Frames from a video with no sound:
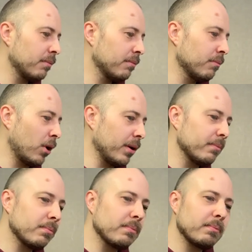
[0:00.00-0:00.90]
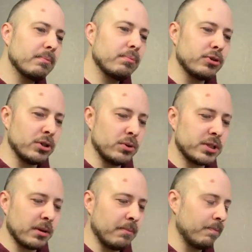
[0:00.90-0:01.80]
Might produce
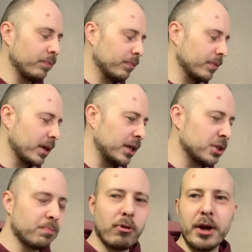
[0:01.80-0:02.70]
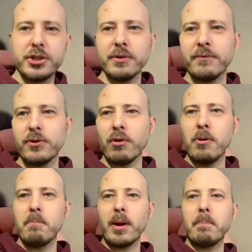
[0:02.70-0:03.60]
some inspiration for your
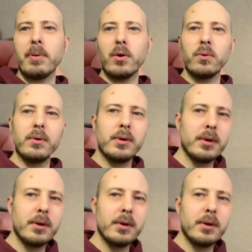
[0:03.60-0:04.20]
own Blood Bowl